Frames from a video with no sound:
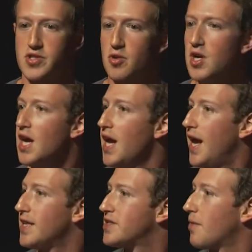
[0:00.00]
So
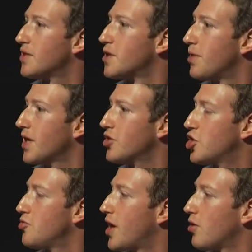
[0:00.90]
it's a big
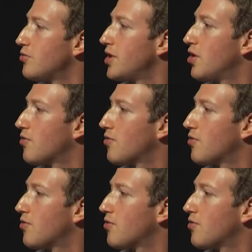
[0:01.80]
issue that only